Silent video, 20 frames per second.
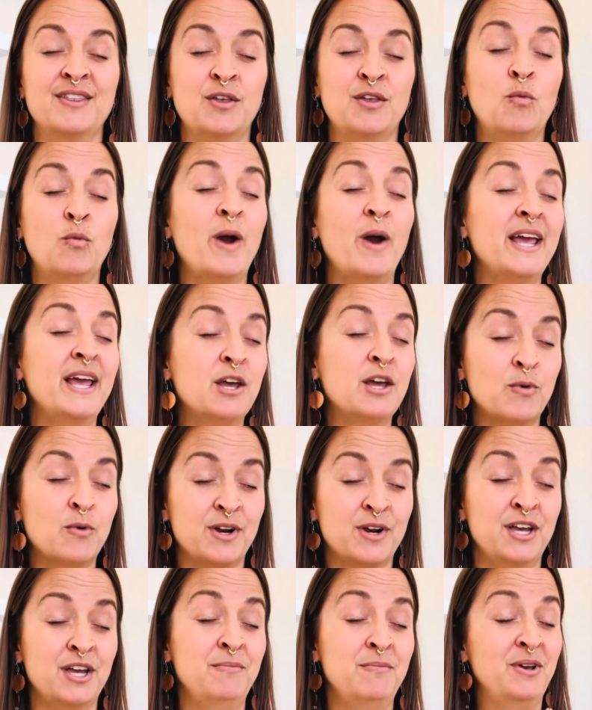the way that we're
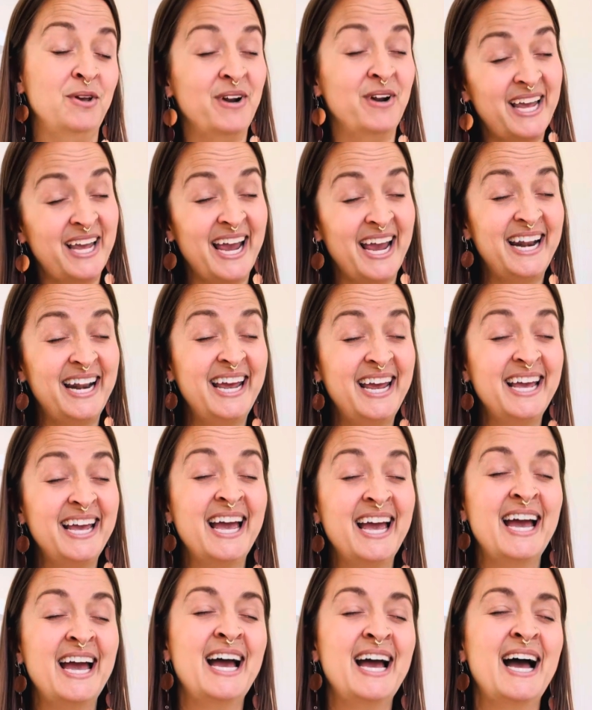communicating
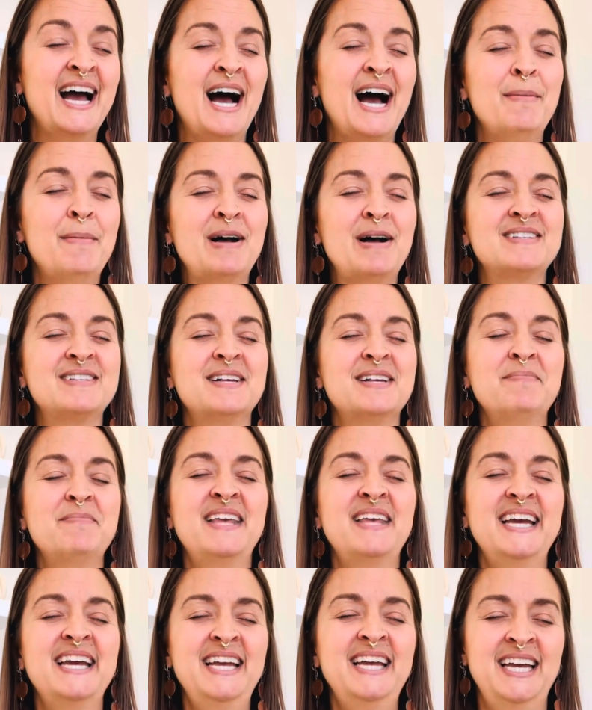about
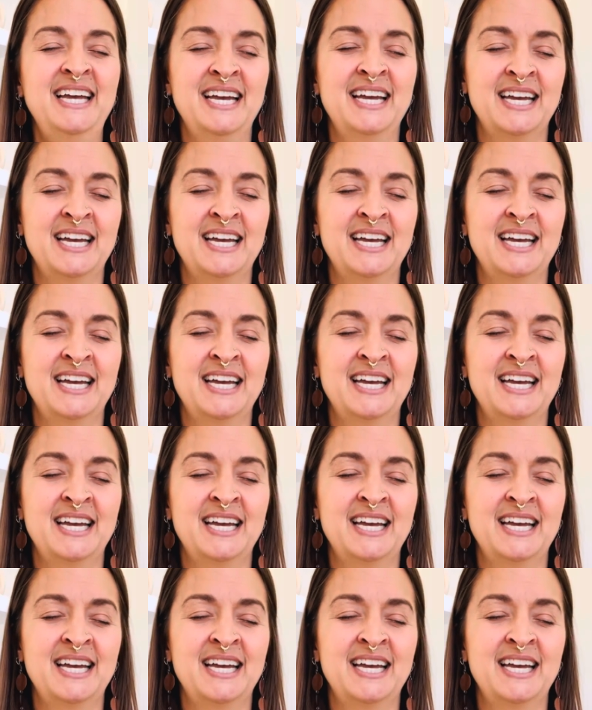something.